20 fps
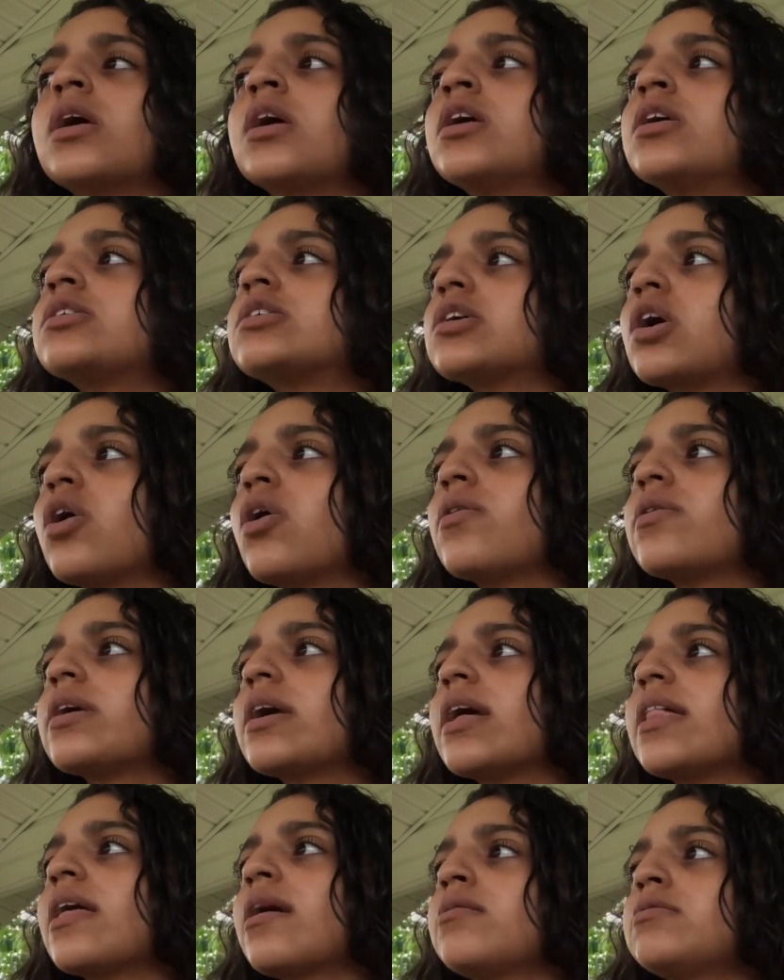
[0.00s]
So,
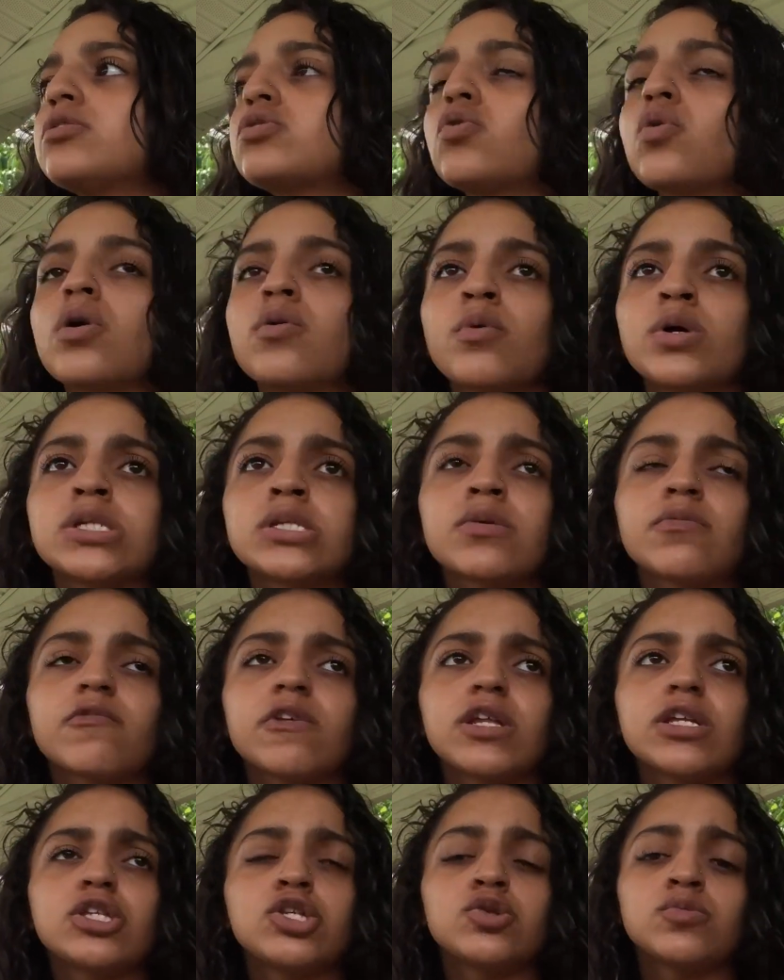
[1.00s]
yeah, that story wasn't
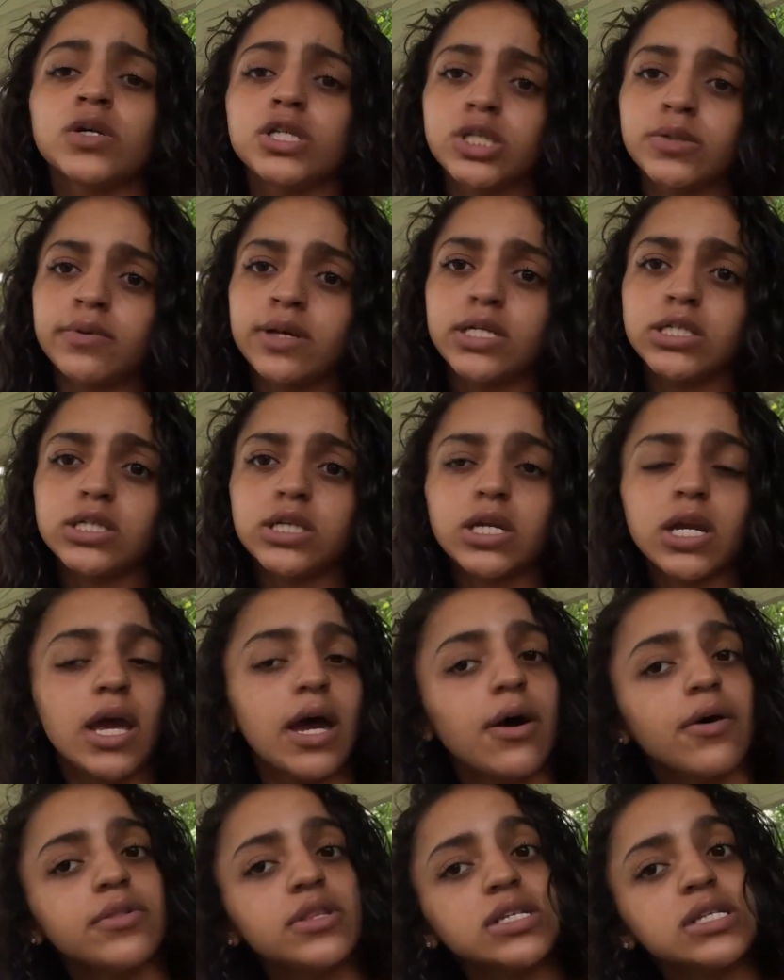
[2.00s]
really too much major.
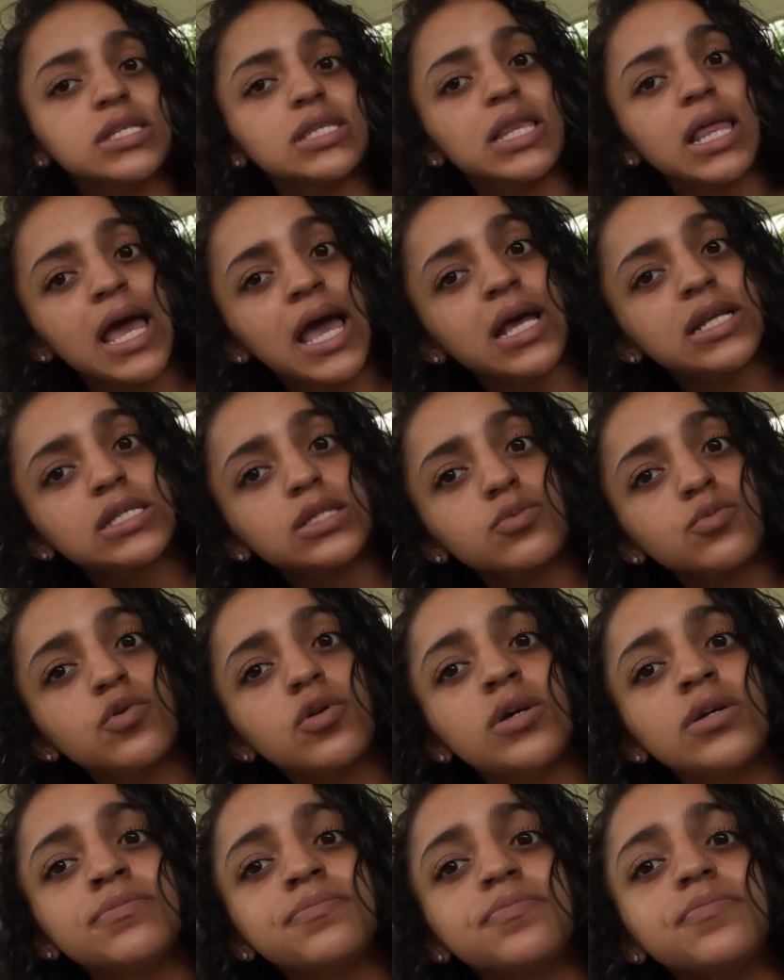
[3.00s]
Now, this last
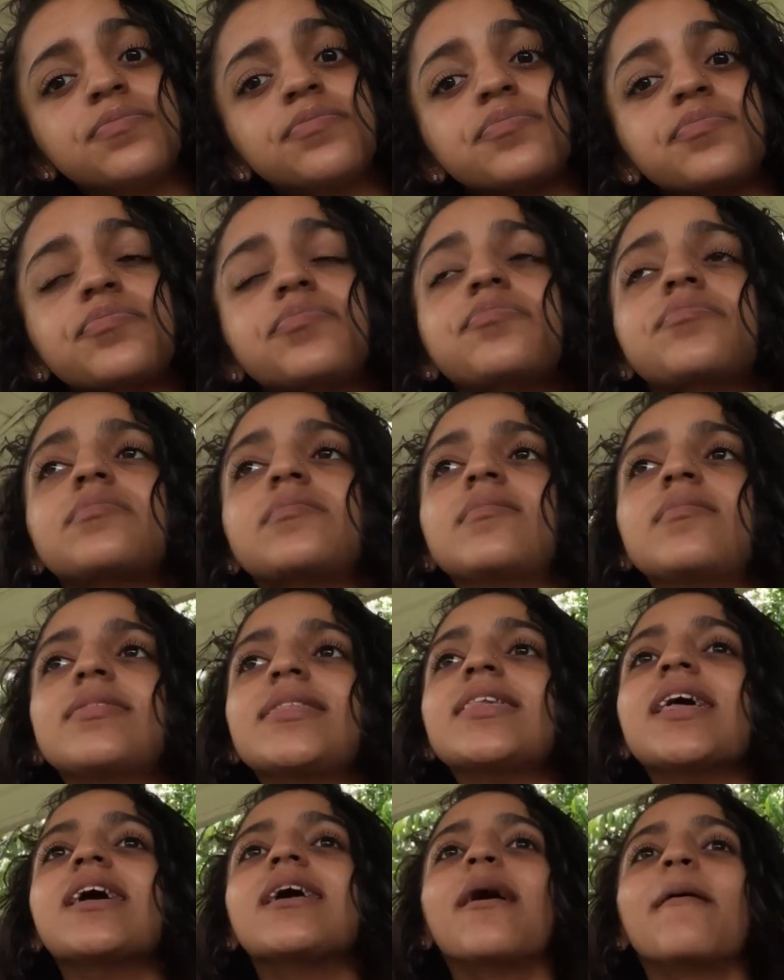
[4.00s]
one,
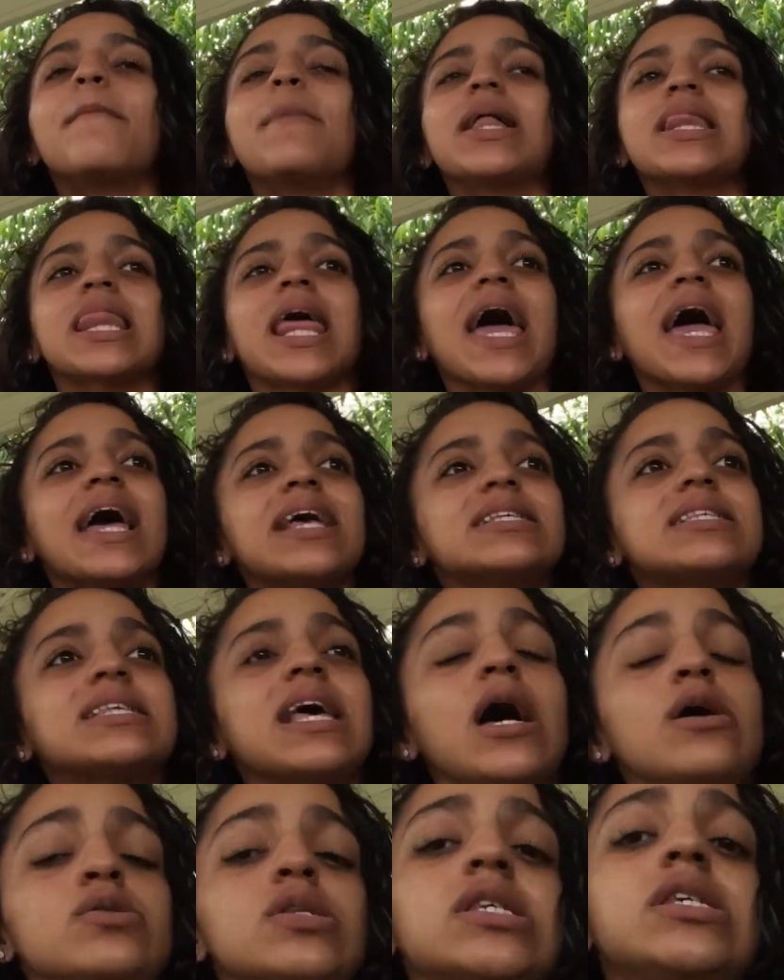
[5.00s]
my last
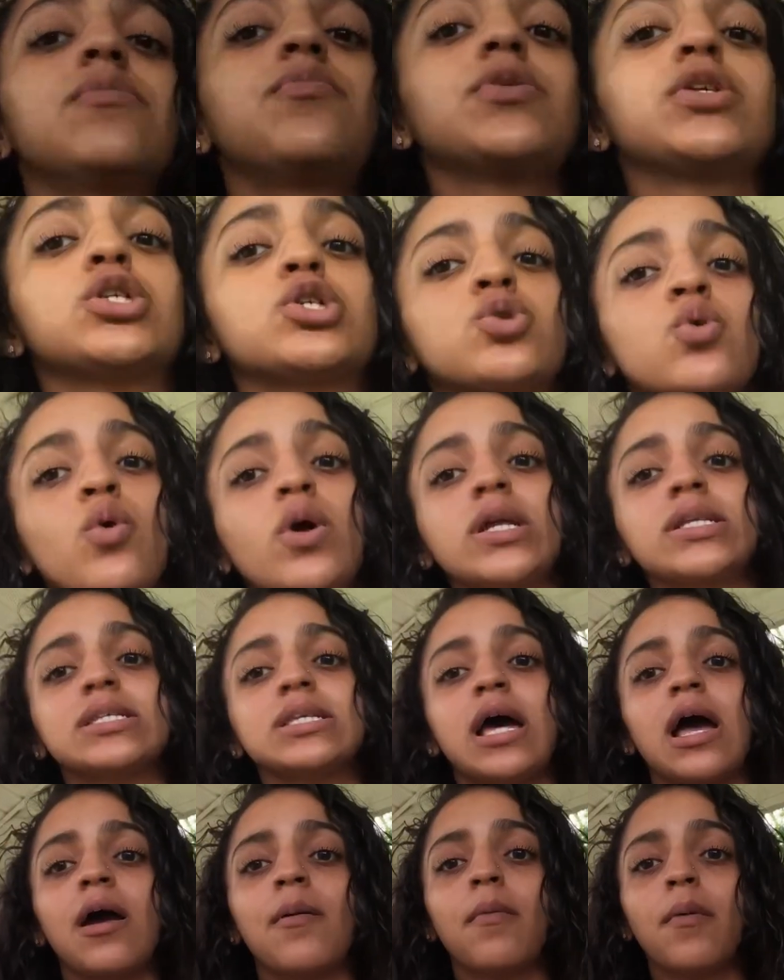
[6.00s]
housekeeping story
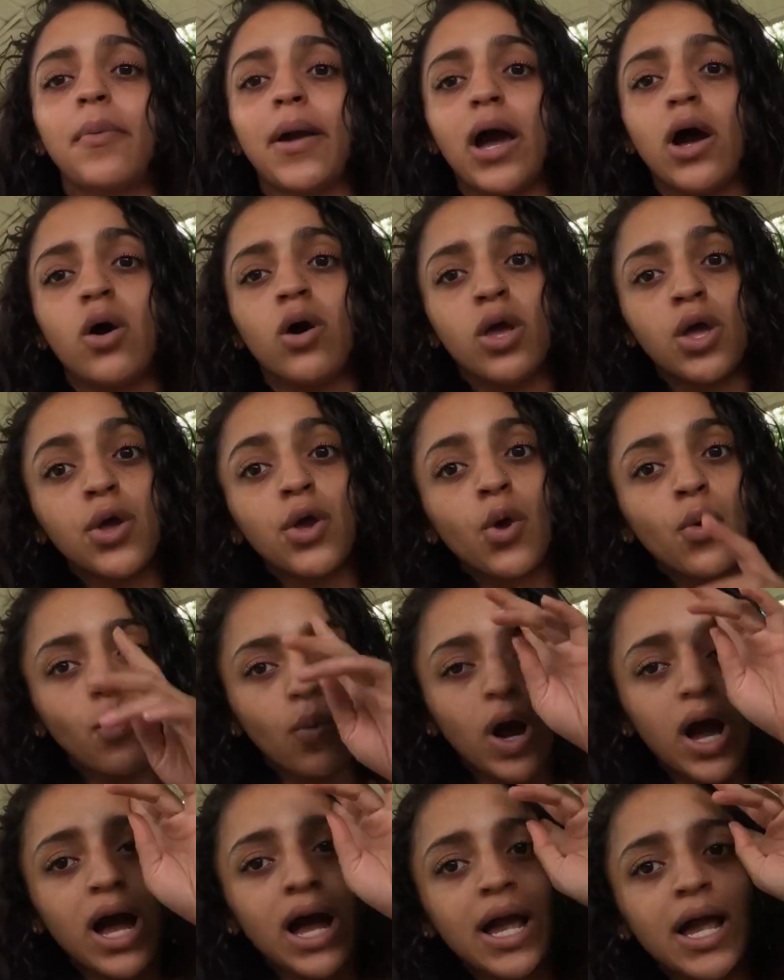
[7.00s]
time about
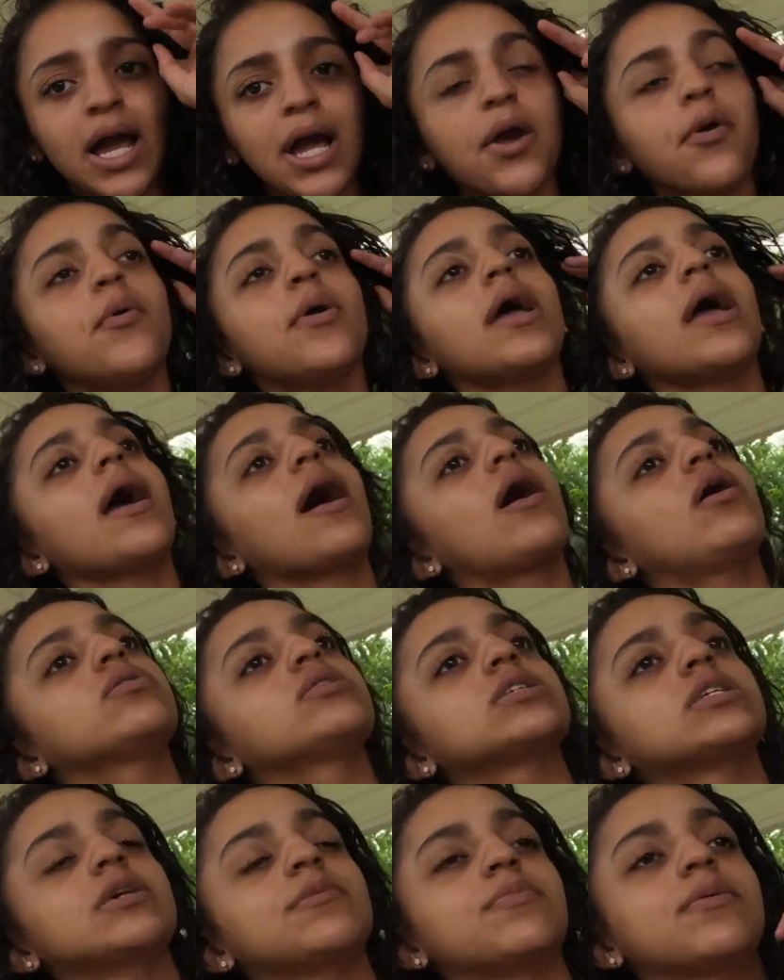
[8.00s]
why I quit
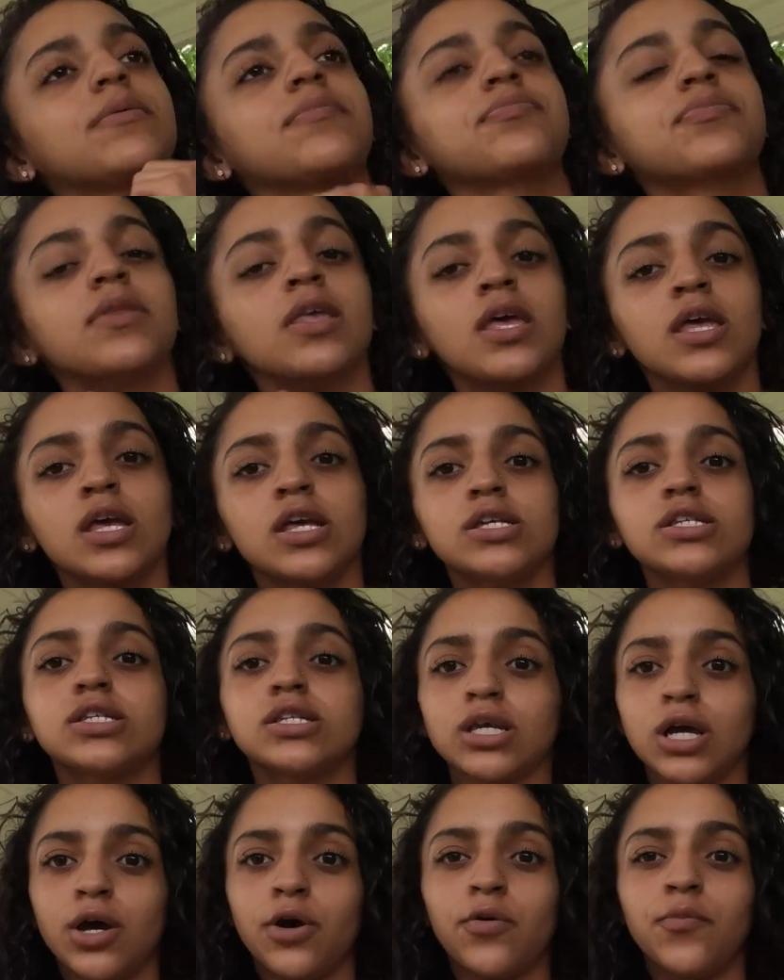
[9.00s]
housekeeping.
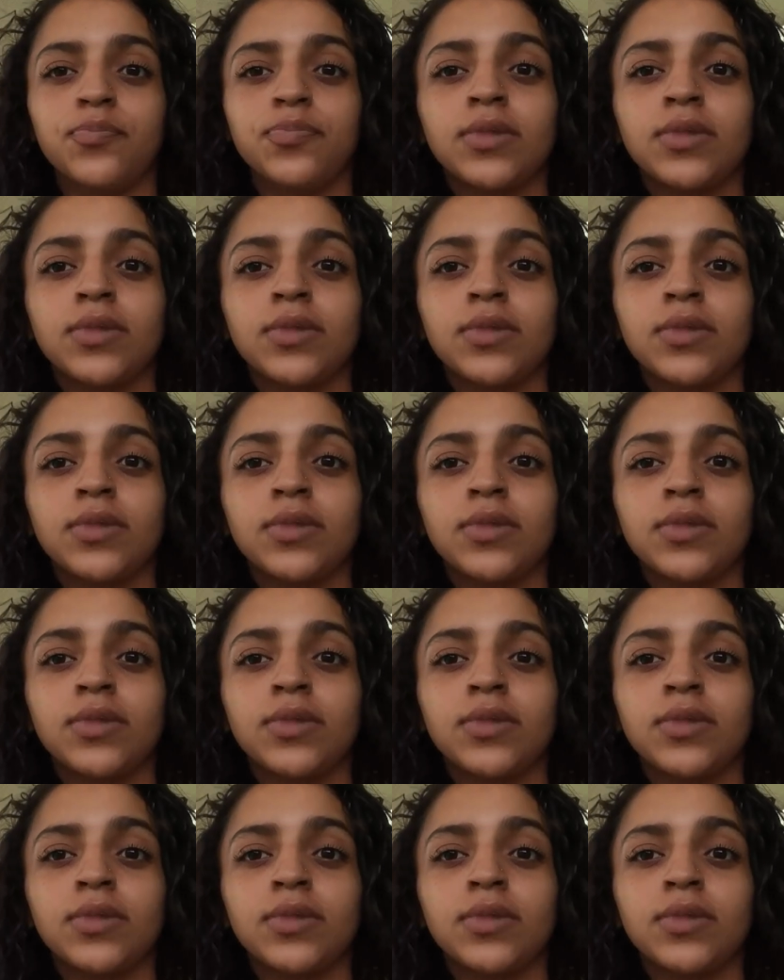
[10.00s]
So,